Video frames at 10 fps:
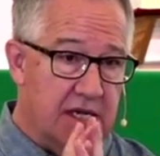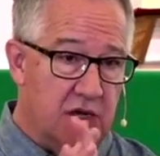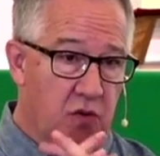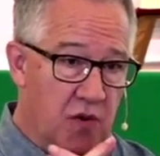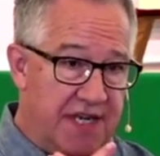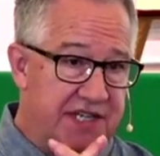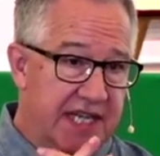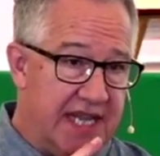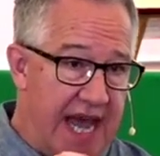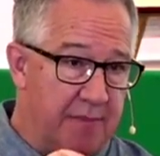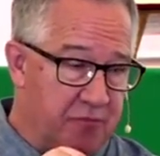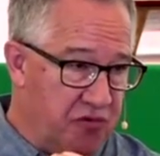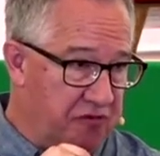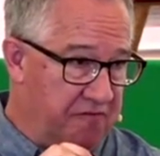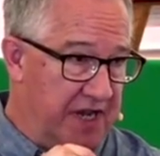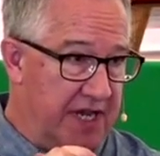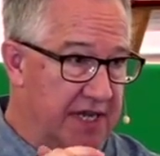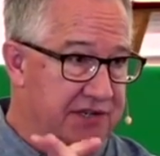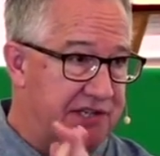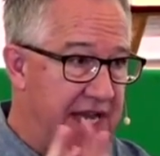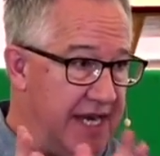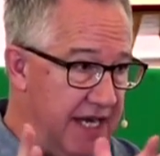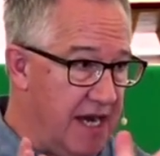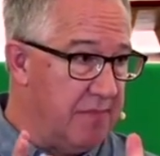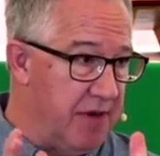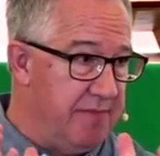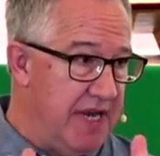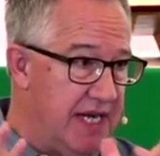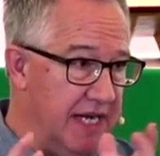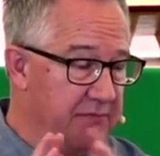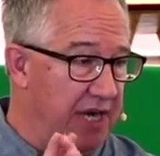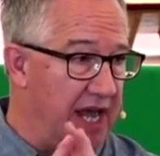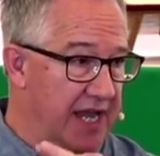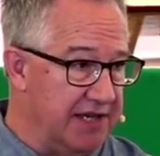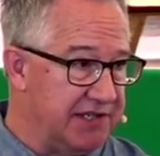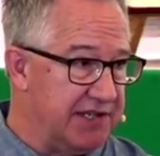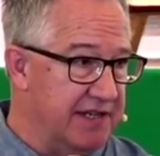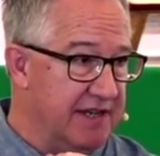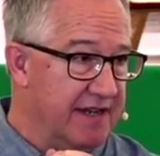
renting that movie, setting up a meeting place,